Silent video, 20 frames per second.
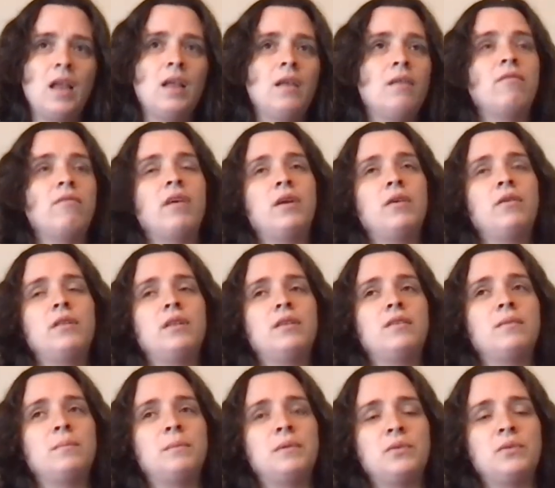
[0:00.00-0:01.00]

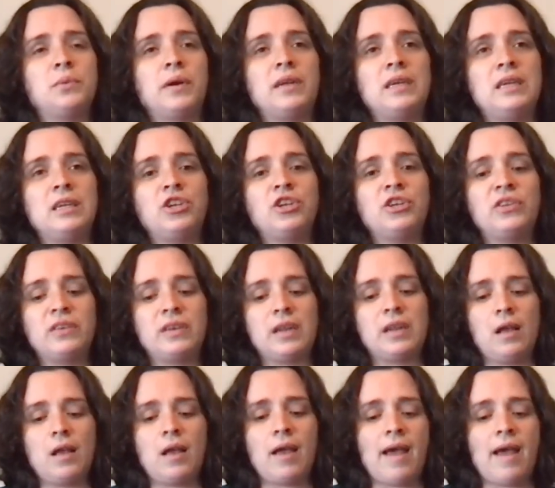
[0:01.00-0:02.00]
Federalism is where each
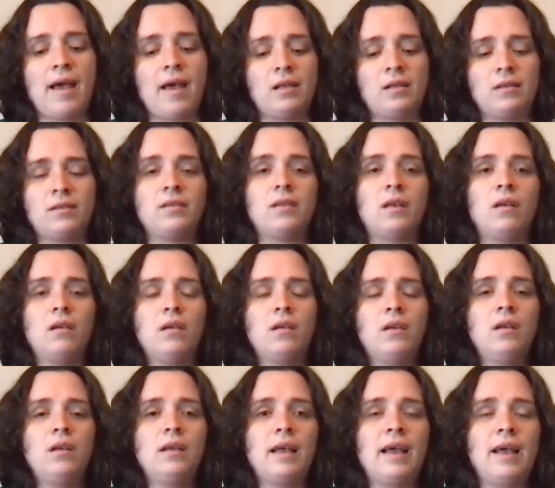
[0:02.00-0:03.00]
state has
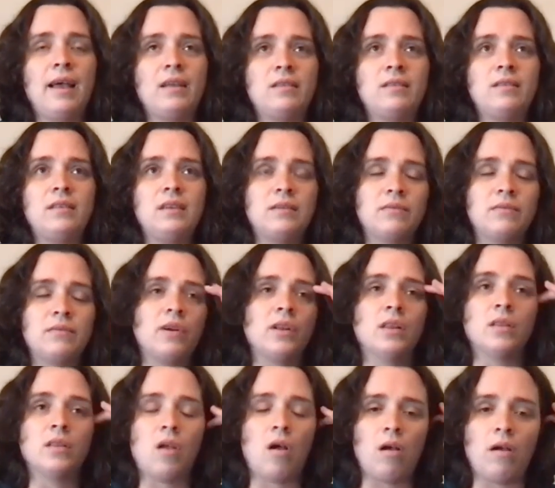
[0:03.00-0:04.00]

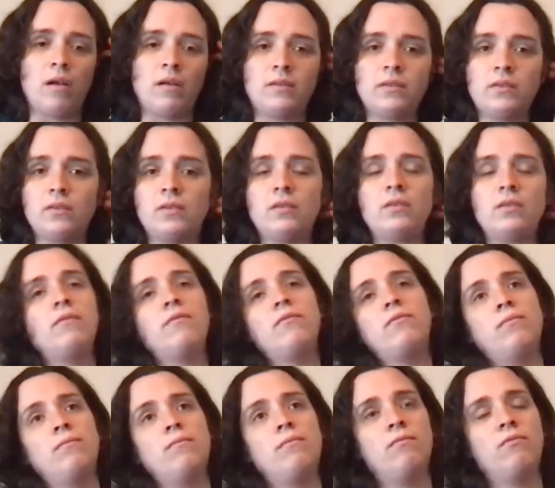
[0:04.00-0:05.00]
different laws
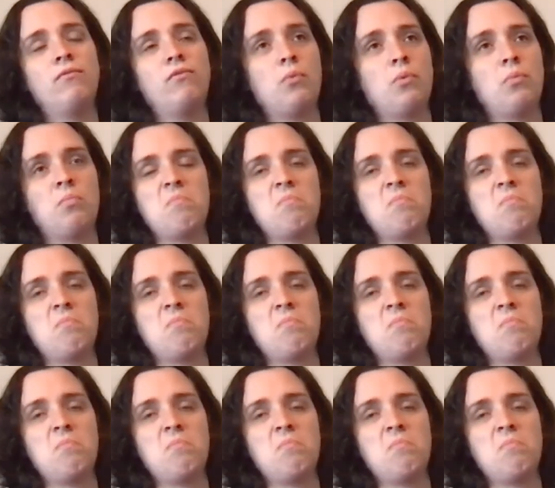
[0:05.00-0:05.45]
for.